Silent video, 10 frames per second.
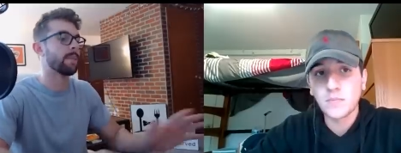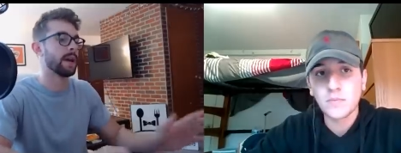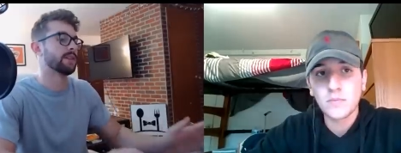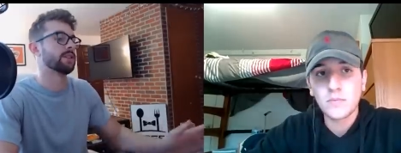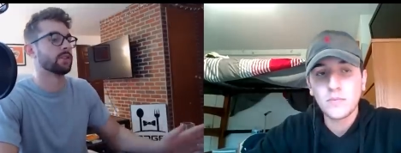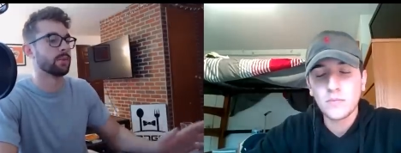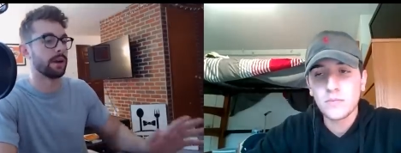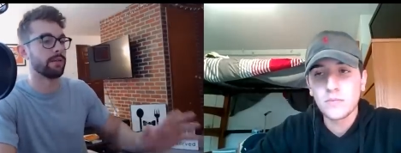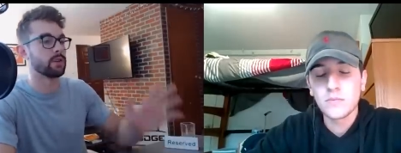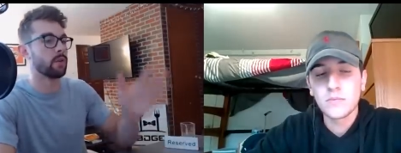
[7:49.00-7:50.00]
Speaker 1: basis or
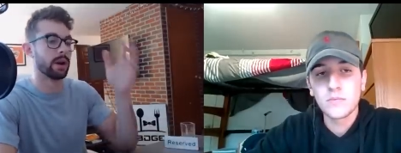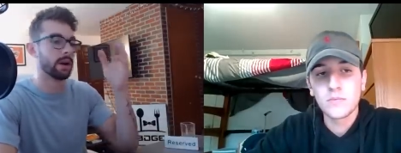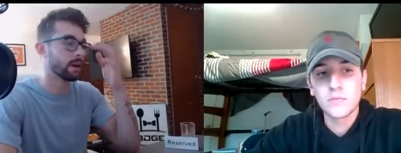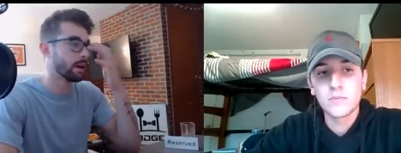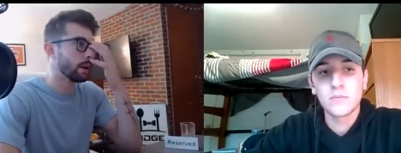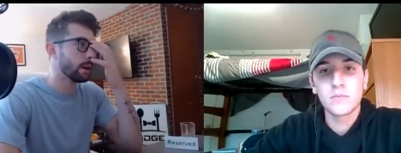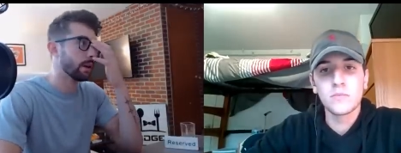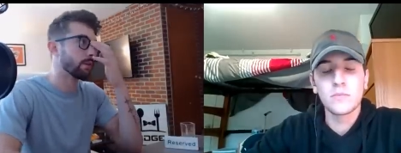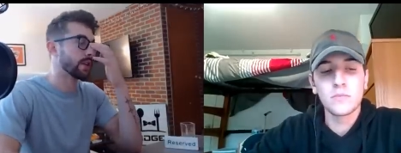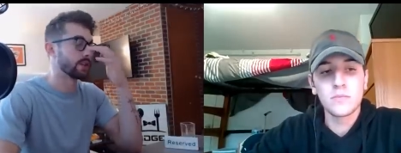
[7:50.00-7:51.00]
whatever you want to, you
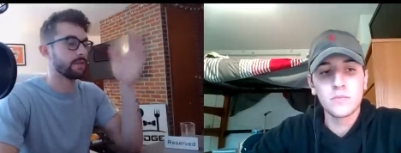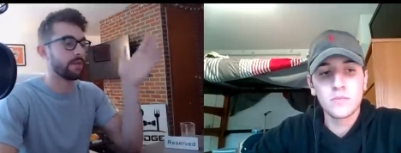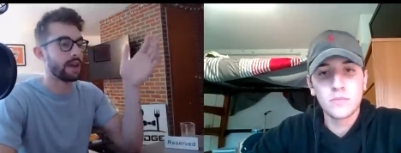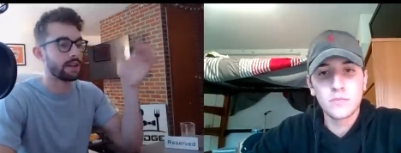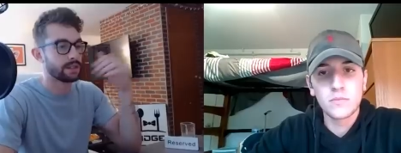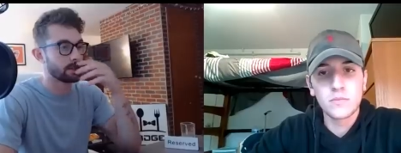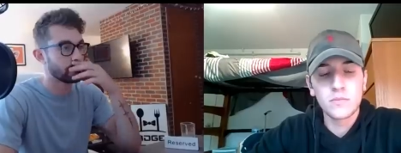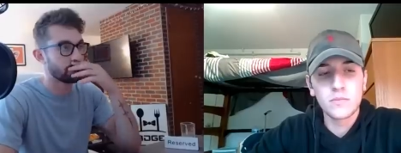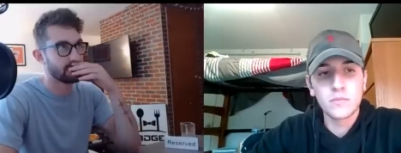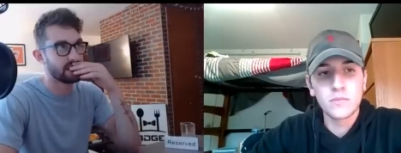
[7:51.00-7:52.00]
know, justify the
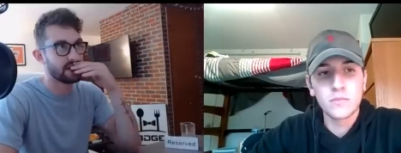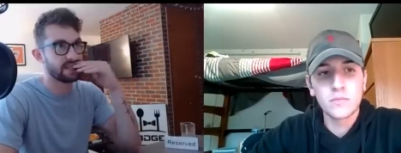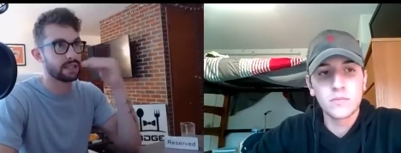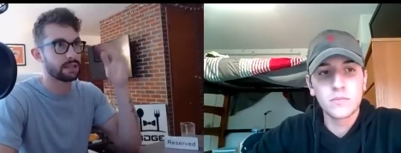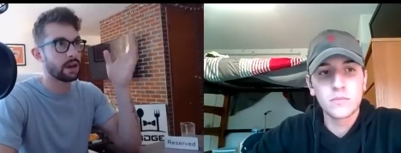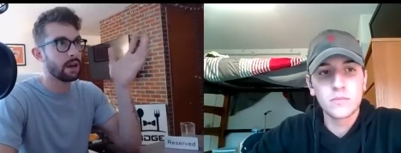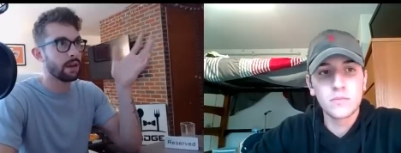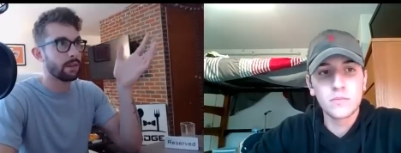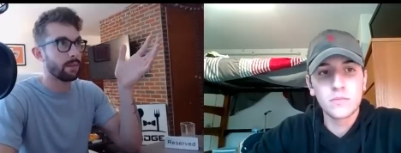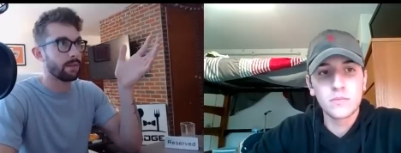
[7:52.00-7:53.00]
statistics
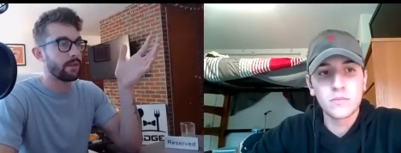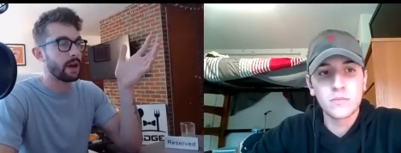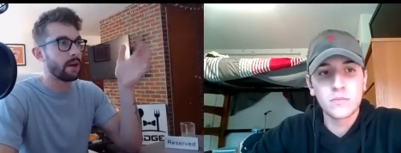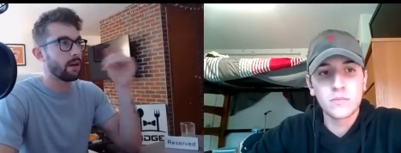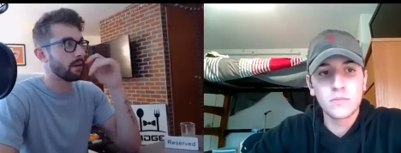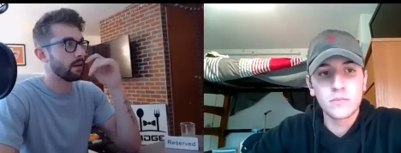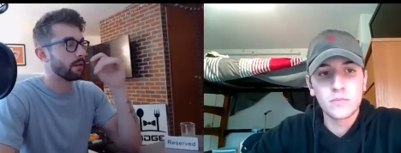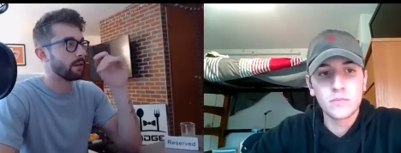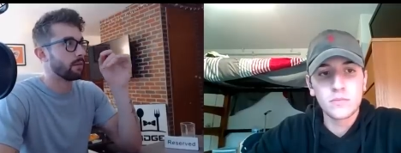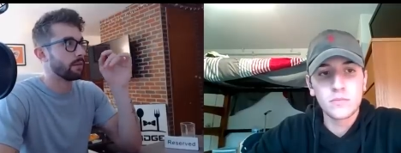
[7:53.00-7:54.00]
the, the fatter uh,
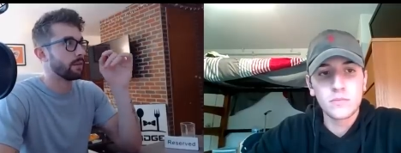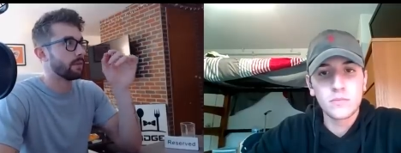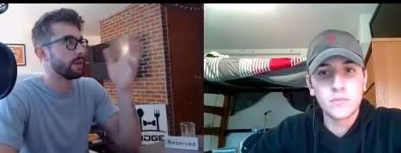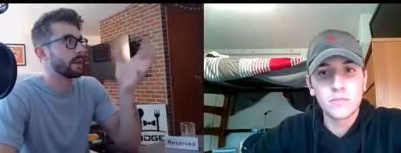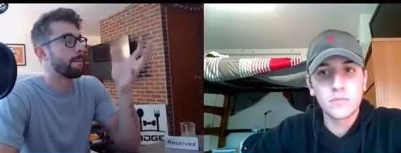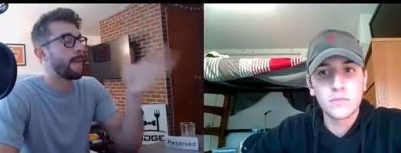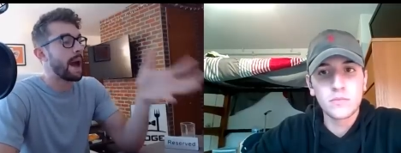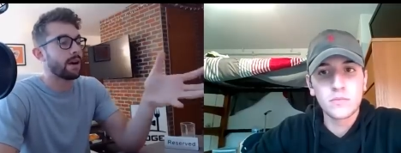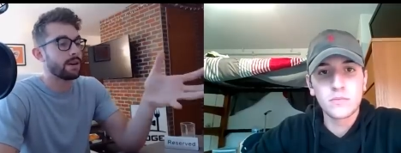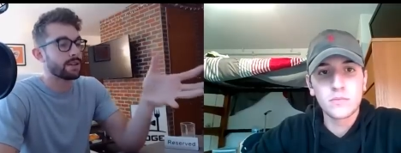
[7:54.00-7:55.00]
the, the, thing that
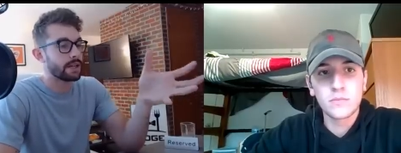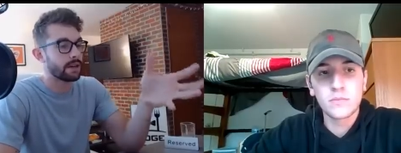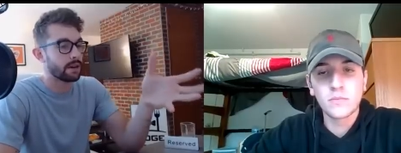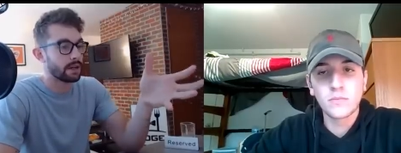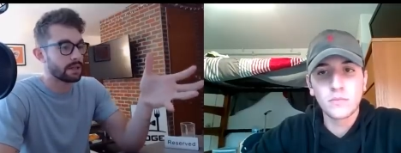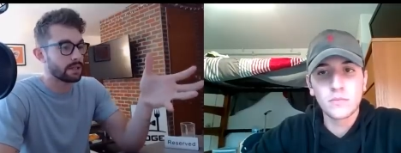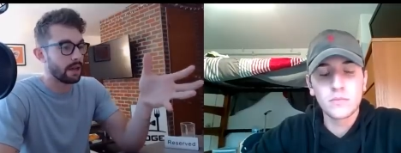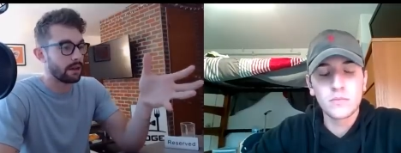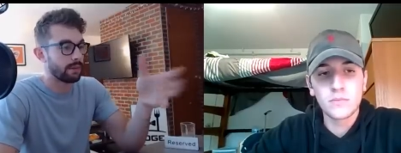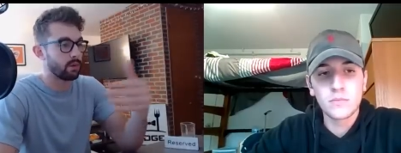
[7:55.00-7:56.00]
matters here is
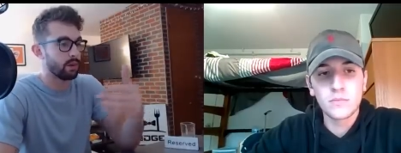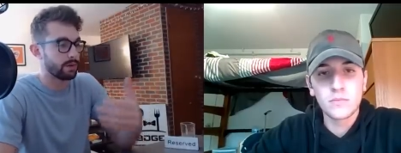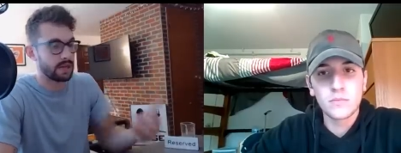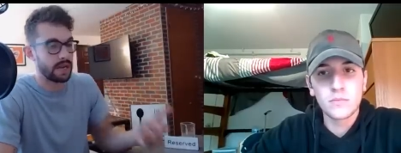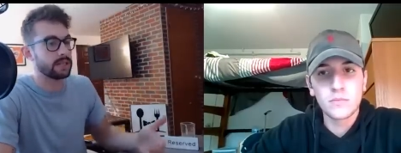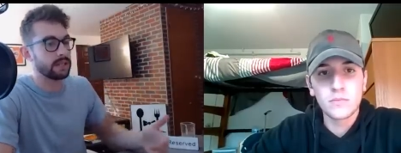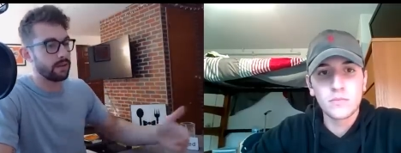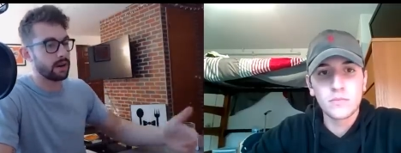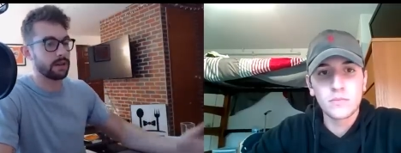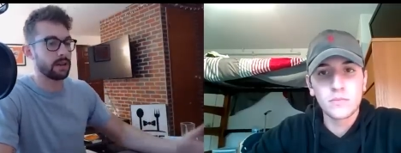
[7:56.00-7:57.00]
that Damien Williams had 19
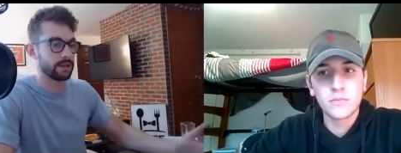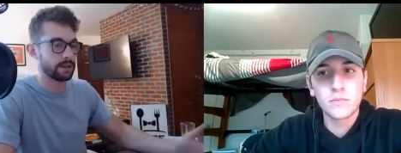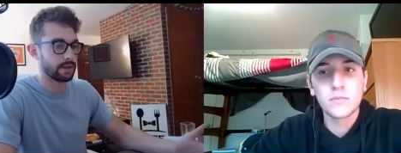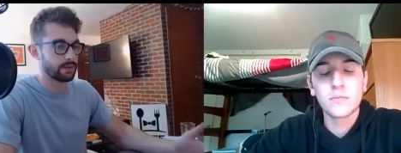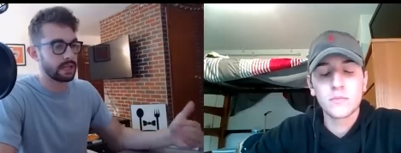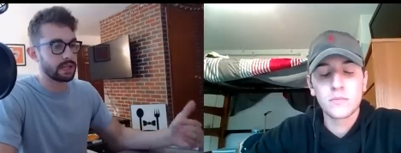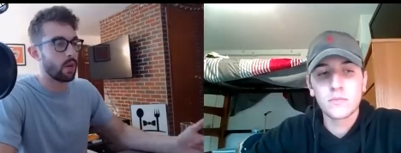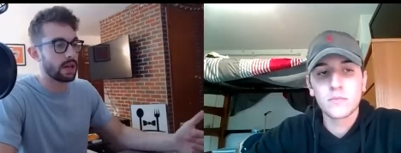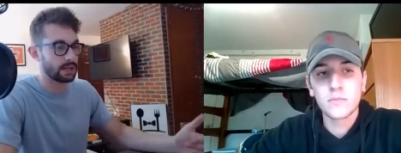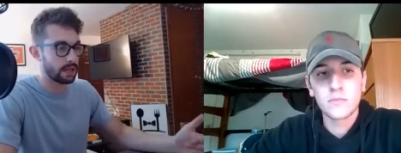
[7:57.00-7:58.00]
fucking touches. It was like the
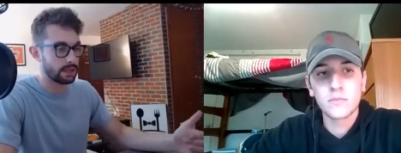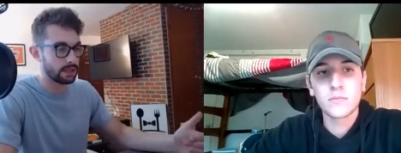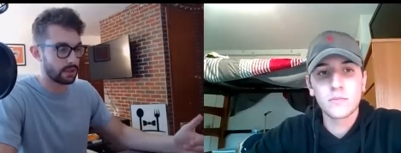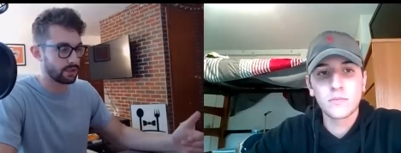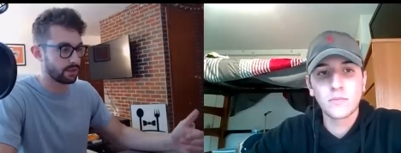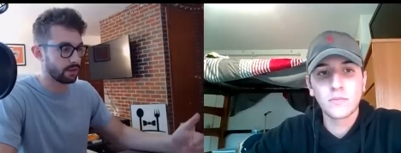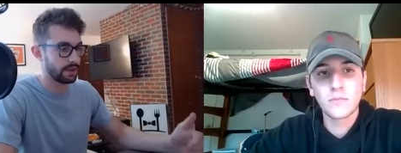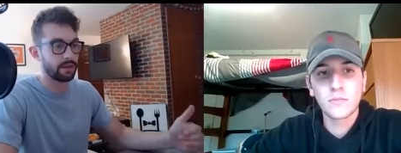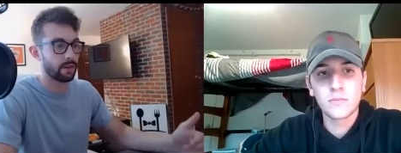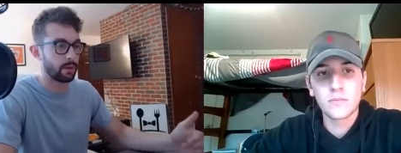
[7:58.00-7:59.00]
quietest 19 touches you'll
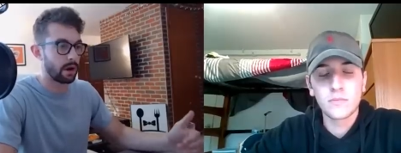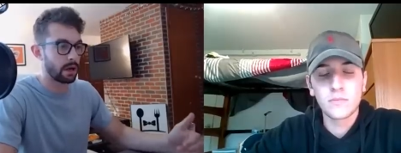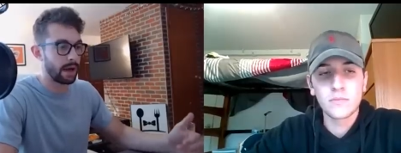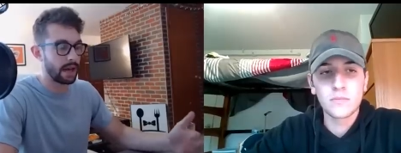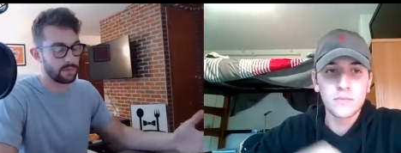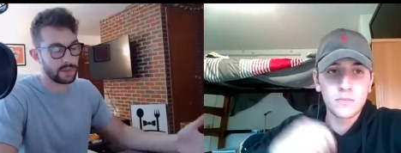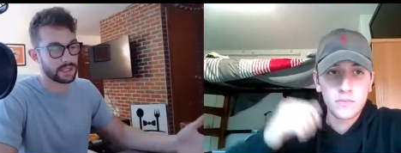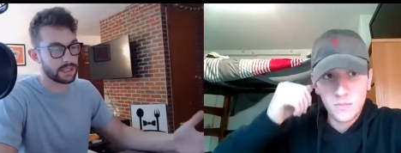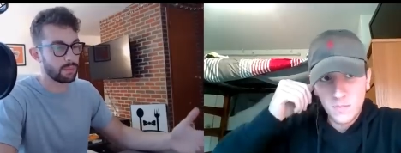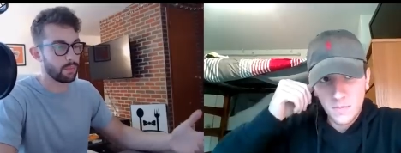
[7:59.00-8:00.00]
hear from a running back it's
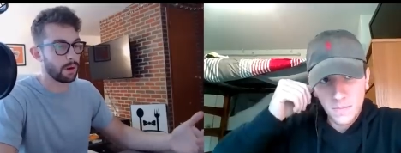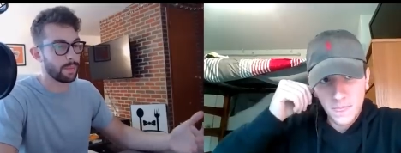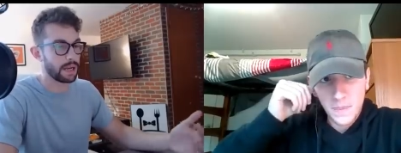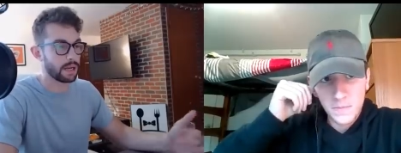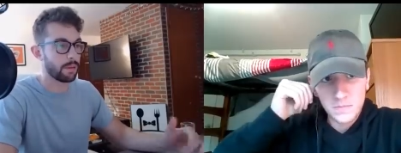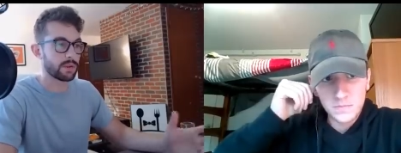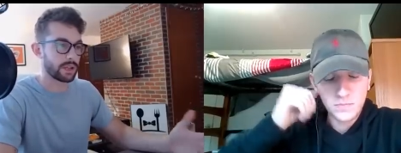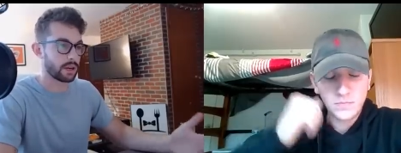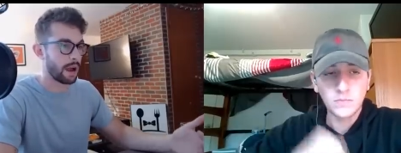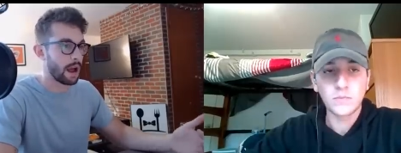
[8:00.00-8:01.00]
because he didn't put up any numbers on
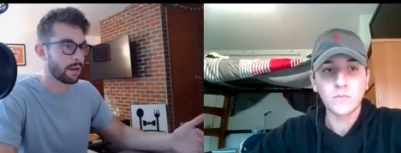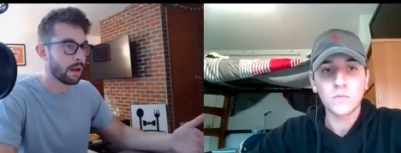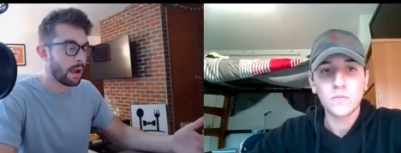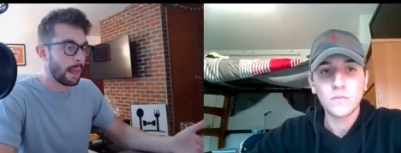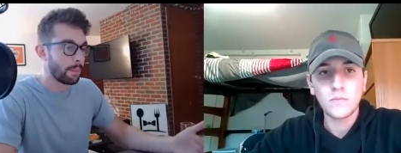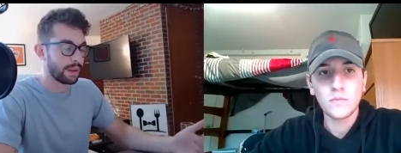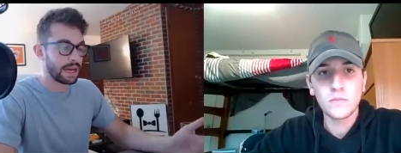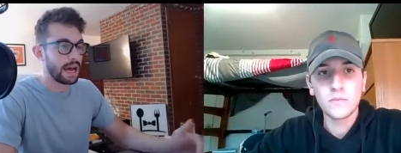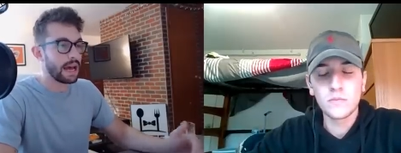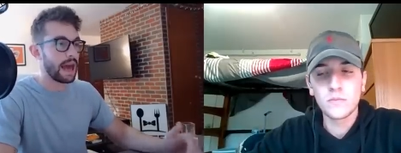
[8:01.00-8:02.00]
the ground. But the
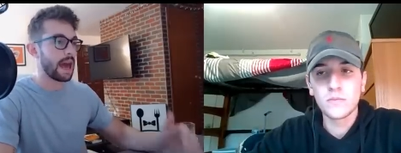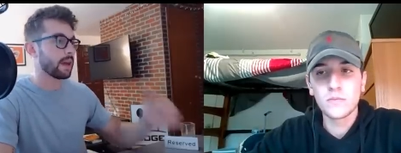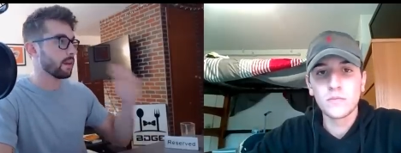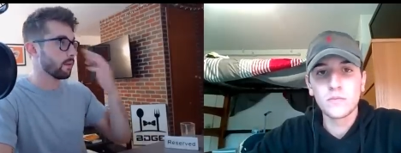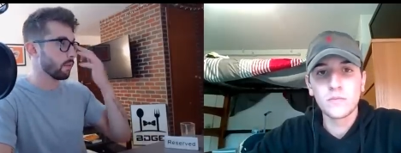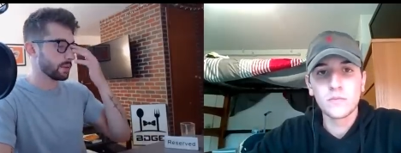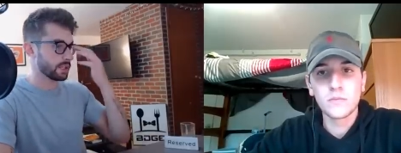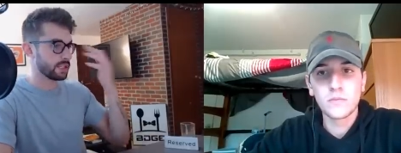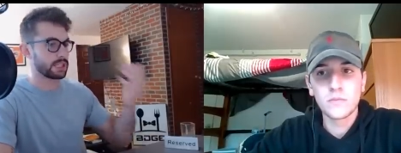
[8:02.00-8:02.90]
guy had what was it six